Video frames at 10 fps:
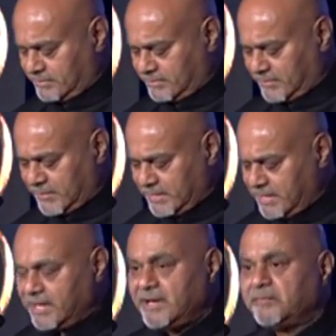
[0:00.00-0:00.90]
Please
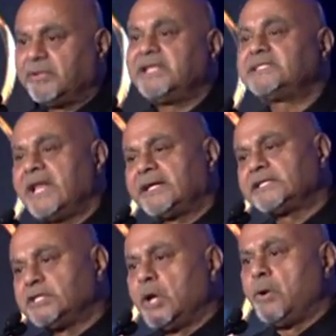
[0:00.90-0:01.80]
let us know,
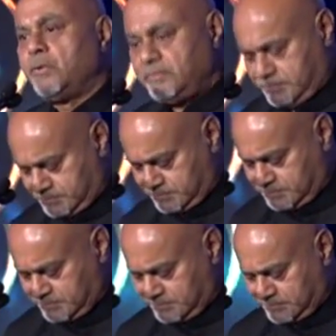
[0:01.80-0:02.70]

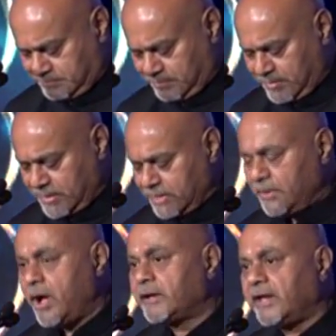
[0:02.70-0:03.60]
not if,
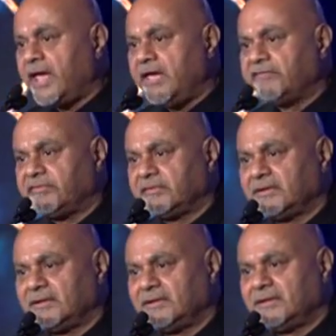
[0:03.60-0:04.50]

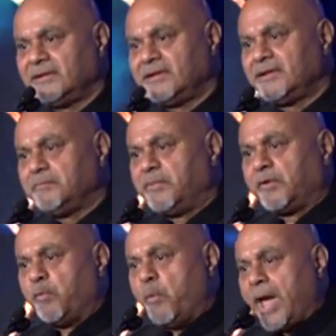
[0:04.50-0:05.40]
but when
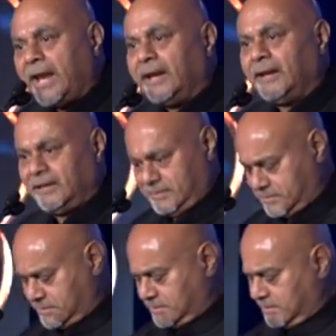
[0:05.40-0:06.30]

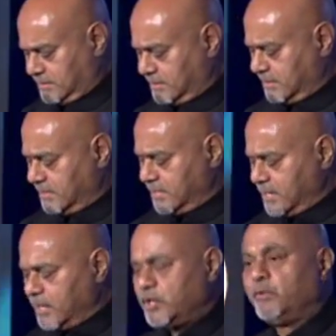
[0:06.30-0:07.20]
you would be
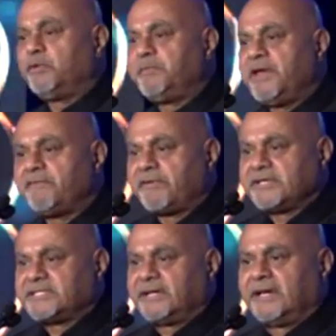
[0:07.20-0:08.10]
interested, and
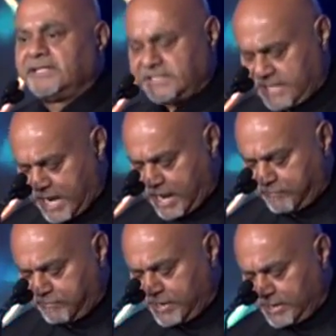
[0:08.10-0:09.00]
CIF will be
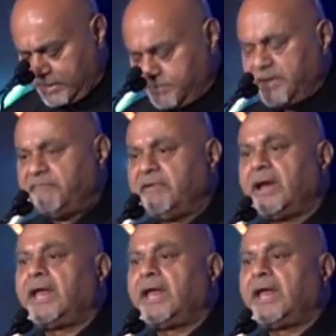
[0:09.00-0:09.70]
very happy